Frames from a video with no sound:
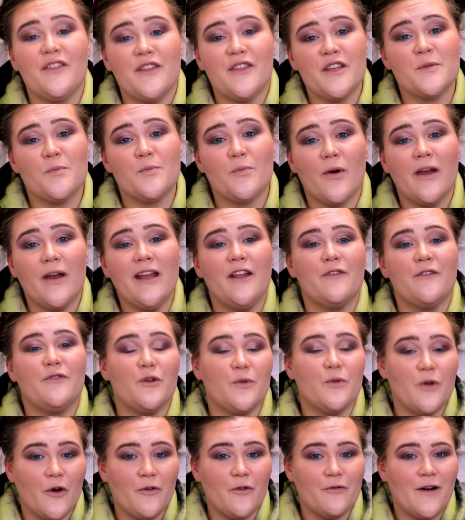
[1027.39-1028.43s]
at this point if
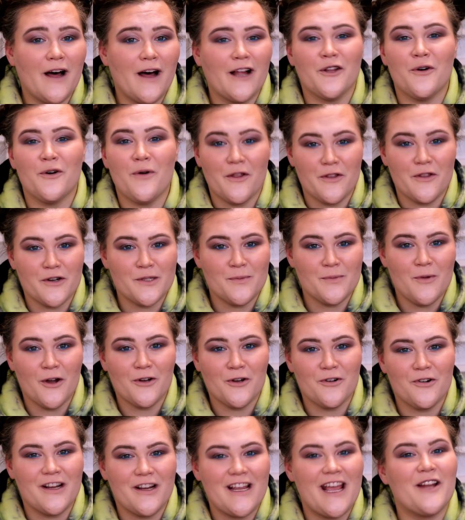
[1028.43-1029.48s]
you don't follow other small
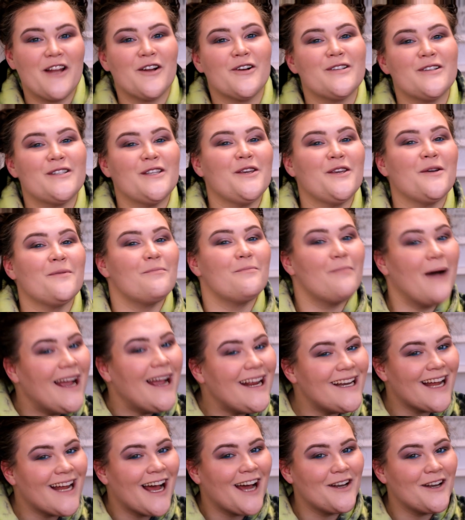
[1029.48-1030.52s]
creators you
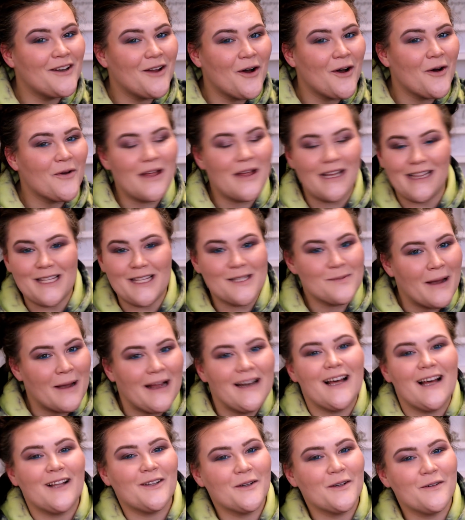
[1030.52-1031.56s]
might not know like this
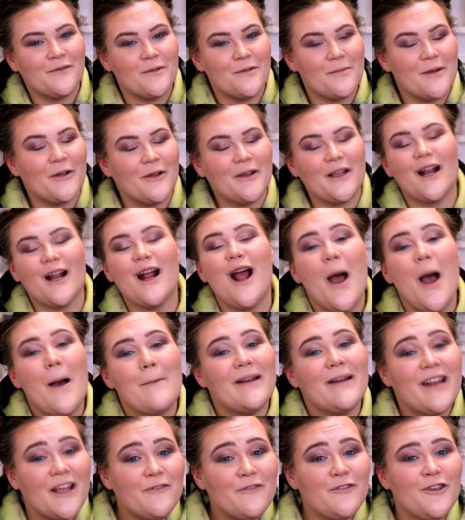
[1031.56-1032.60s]
might not look familiar
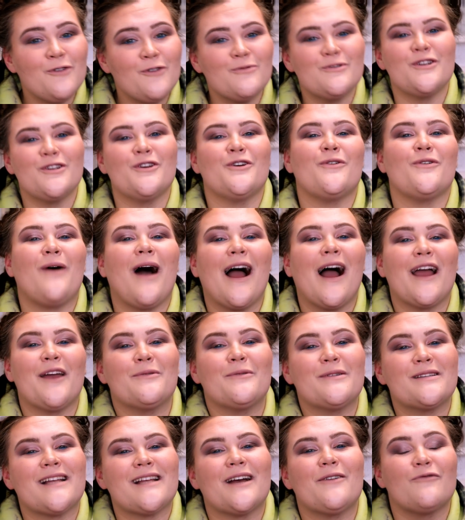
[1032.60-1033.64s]
but if you do I
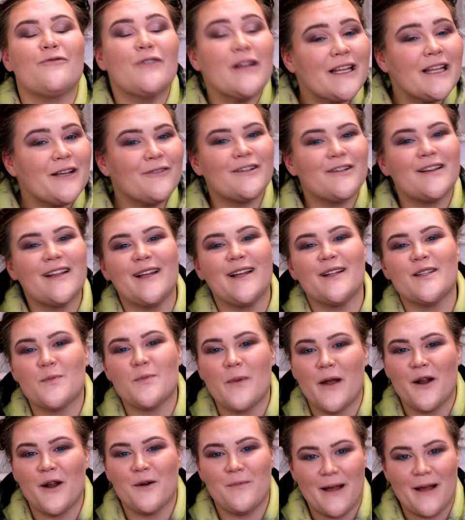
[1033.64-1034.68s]
was really really
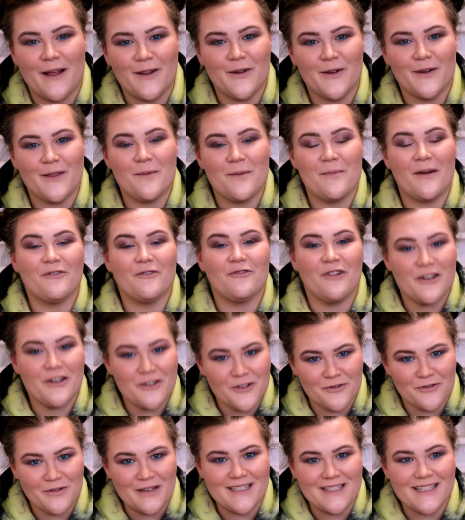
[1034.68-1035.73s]
inspired by a look that my friend
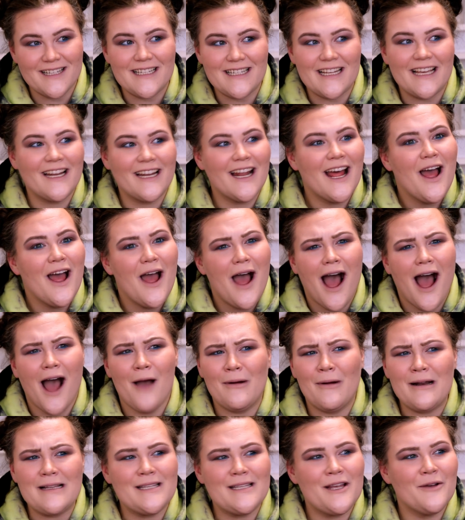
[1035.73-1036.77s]
Theresa did I
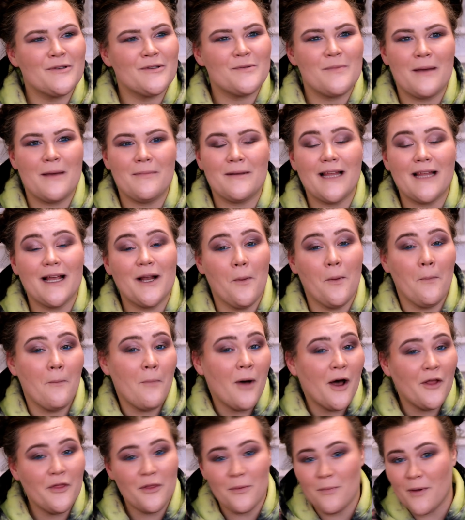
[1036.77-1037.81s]
want to say it was maybe like a
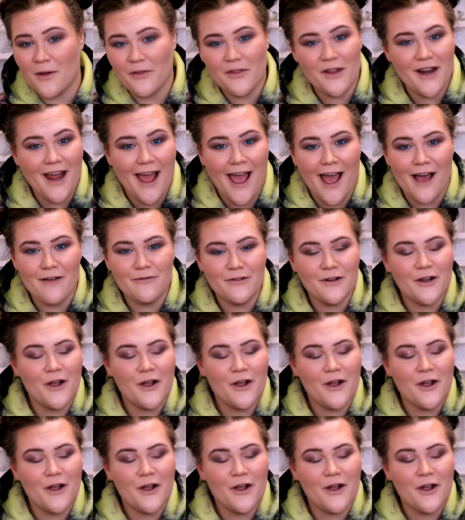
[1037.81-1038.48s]
month month and a half